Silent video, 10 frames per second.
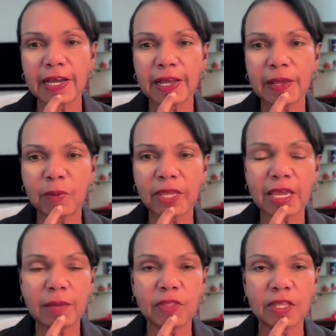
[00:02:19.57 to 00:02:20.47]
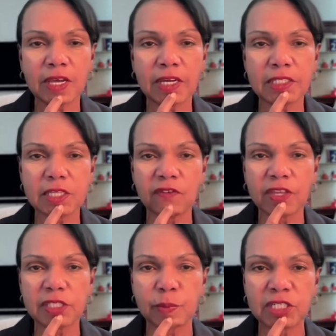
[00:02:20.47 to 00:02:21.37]
I became the young
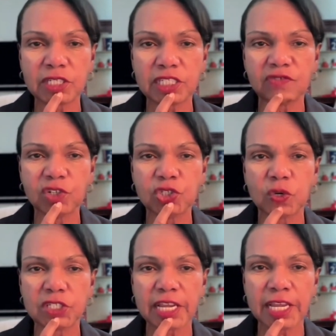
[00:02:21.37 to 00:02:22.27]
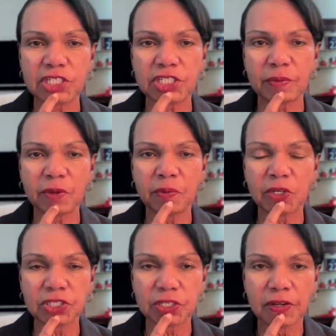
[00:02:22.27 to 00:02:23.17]
Soviet specialist for George H.W.
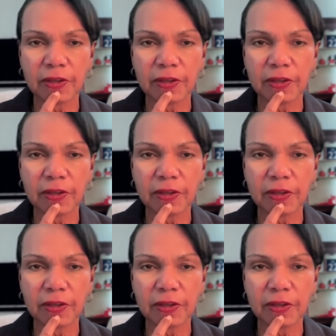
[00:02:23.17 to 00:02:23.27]
Bush.